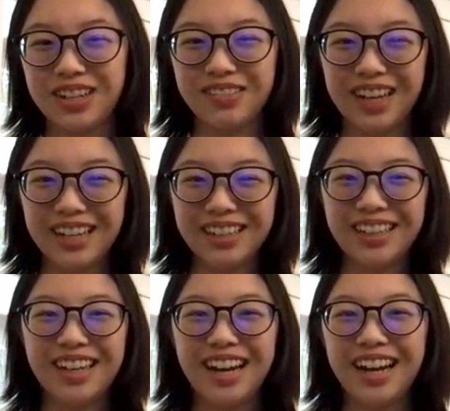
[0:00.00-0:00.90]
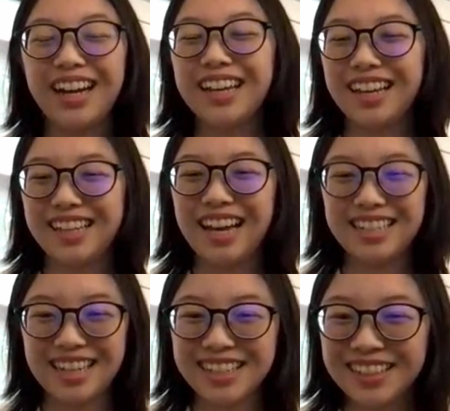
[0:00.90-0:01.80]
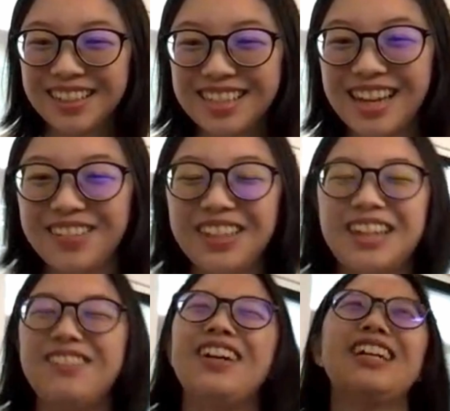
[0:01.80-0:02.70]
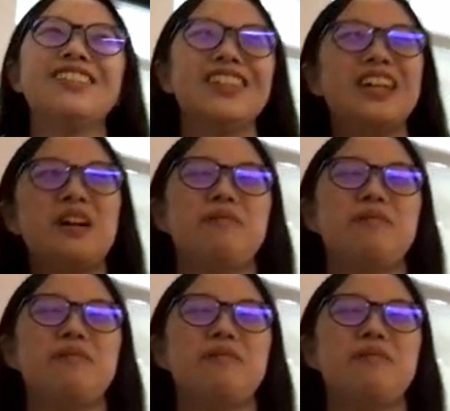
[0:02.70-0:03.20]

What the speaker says: Yeah, did I tell you this? I feel like I might have.